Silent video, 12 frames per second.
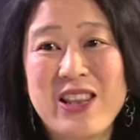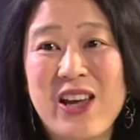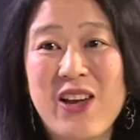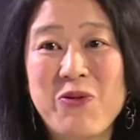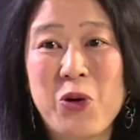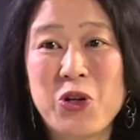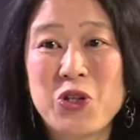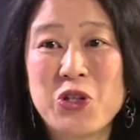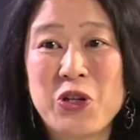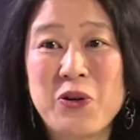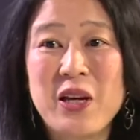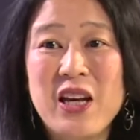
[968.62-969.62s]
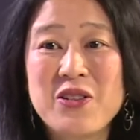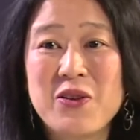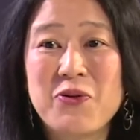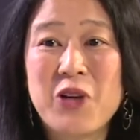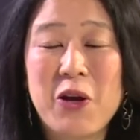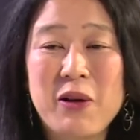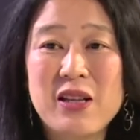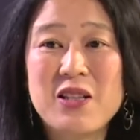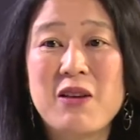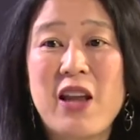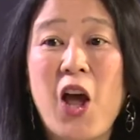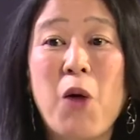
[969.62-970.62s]
that I've watched you sort of go
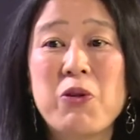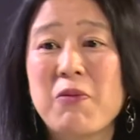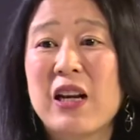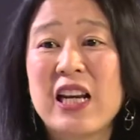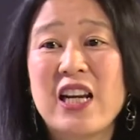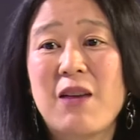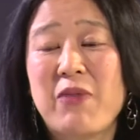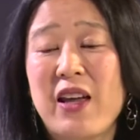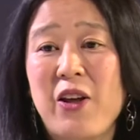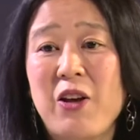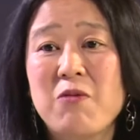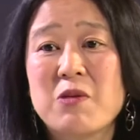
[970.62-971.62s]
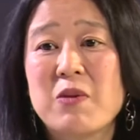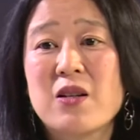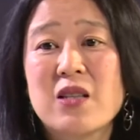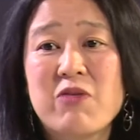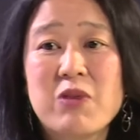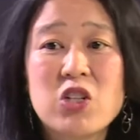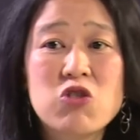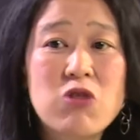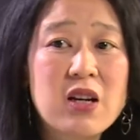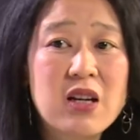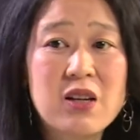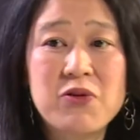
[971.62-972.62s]
into and help them clean up their homes because they've been
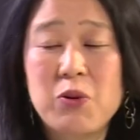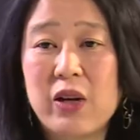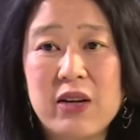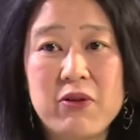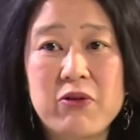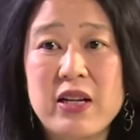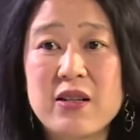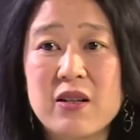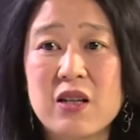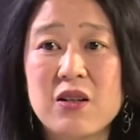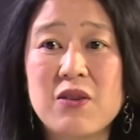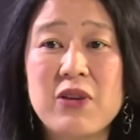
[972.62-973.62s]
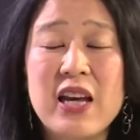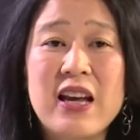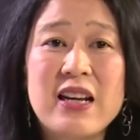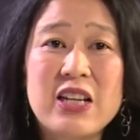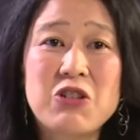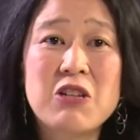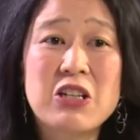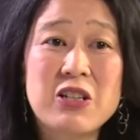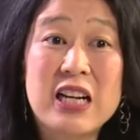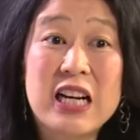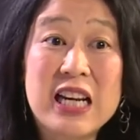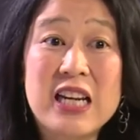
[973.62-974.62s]
struggling for whatever reason, and you've literally
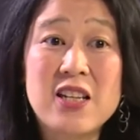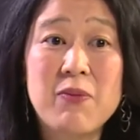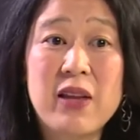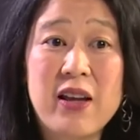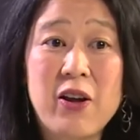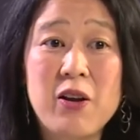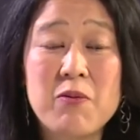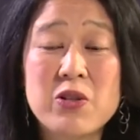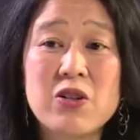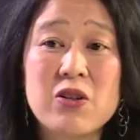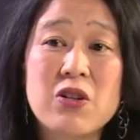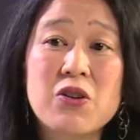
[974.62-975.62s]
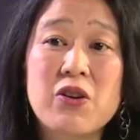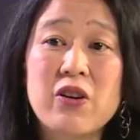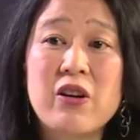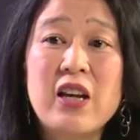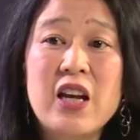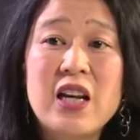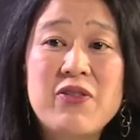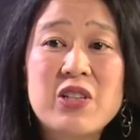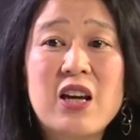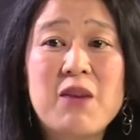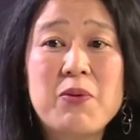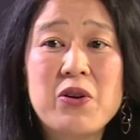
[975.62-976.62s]
just cleaned up their homes. You know, you've got your lifted
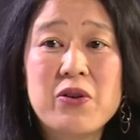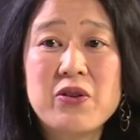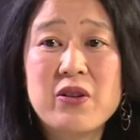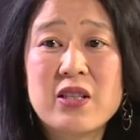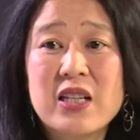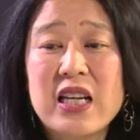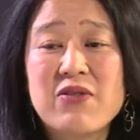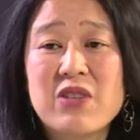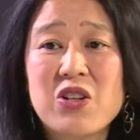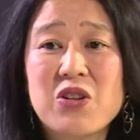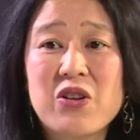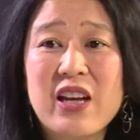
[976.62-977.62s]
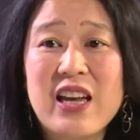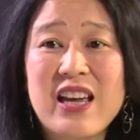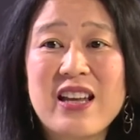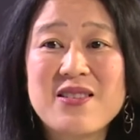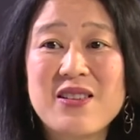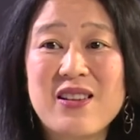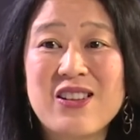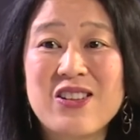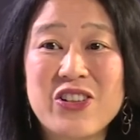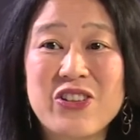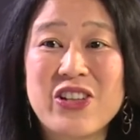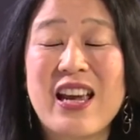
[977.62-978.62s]
up your, your sleeves and you've got your hands
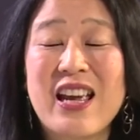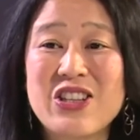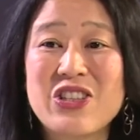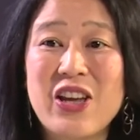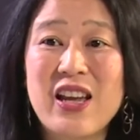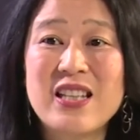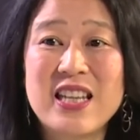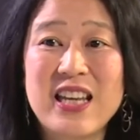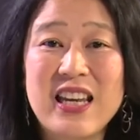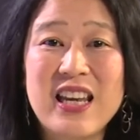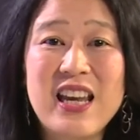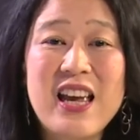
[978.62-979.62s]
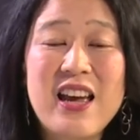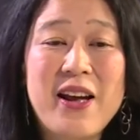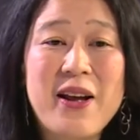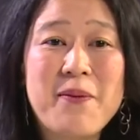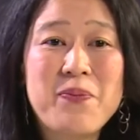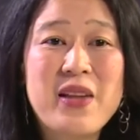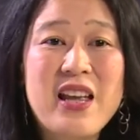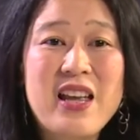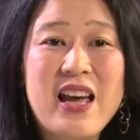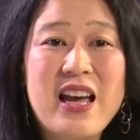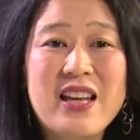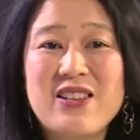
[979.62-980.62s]
and your hands dirty. Mm. Um,
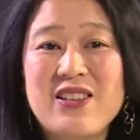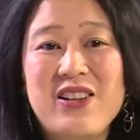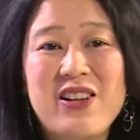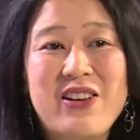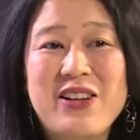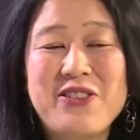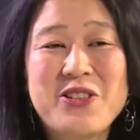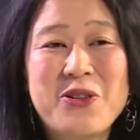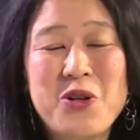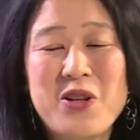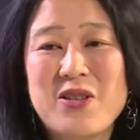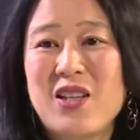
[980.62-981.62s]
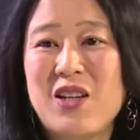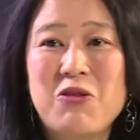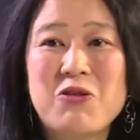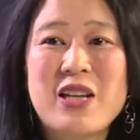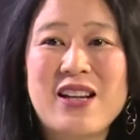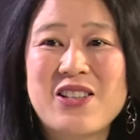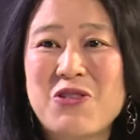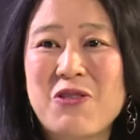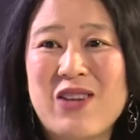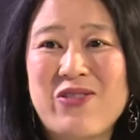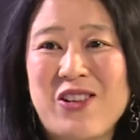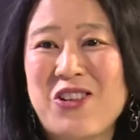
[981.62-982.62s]
and you know, I always call you a serial taxi
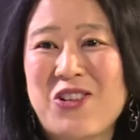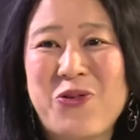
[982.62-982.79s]
driver because you're